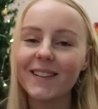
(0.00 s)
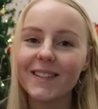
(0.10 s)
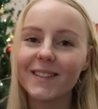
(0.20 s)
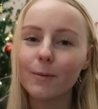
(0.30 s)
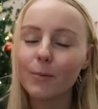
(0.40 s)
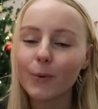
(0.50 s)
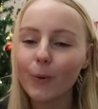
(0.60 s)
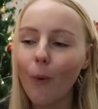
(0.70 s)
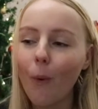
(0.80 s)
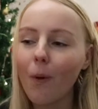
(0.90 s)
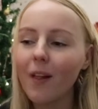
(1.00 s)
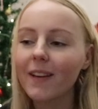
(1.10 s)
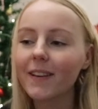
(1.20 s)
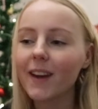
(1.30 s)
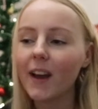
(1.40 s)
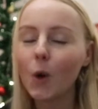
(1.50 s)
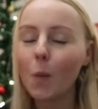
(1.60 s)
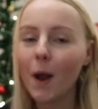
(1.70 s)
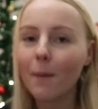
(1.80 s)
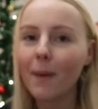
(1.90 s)
is a super cool, kind of
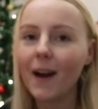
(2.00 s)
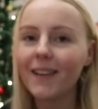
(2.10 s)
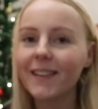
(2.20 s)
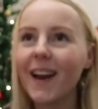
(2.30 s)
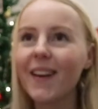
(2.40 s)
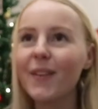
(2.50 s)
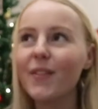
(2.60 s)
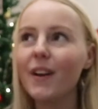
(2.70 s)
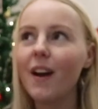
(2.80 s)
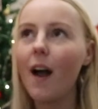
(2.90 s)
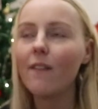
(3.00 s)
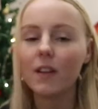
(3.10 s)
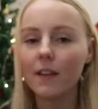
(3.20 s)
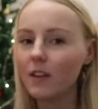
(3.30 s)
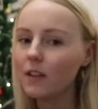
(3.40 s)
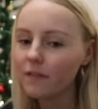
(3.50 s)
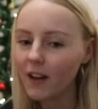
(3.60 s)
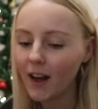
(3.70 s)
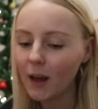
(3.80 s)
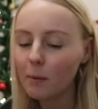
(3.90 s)
the Avril Lavigne
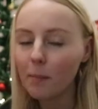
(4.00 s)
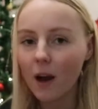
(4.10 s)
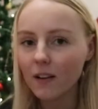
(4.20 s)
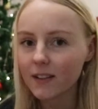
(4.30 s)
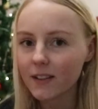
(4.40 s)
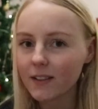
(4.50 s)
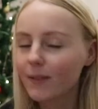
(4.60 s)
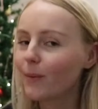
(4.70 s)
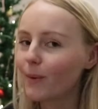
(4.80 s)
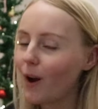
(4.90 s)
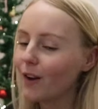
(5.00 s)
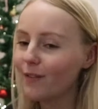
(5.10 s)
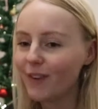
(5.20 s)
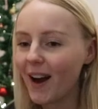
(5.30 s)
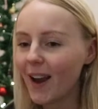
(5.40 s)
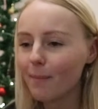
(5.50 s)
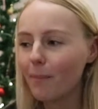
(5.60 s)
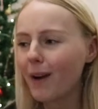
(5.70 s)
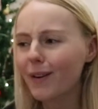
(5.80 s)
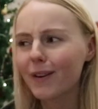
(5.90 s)
vibe, punk rock vibe,
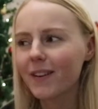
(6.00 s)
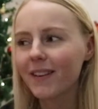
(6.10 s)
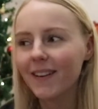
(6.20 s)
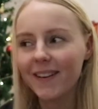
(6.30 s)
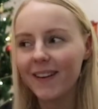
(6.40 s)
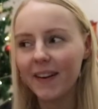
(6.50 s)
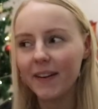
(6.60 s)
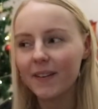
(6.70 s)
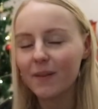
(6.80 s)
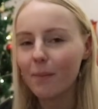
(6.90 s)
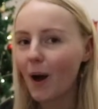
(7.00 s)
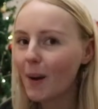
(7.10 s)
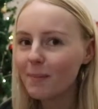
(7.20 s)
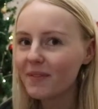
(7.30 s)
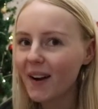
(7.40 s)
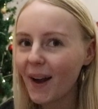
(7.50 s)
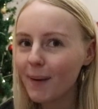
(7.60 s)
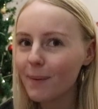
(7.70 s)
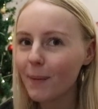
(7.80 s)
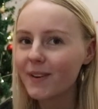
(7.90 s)
punk pop
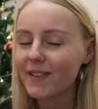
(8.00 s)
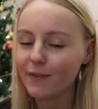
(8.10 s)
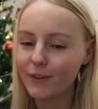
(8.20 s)
vibe, which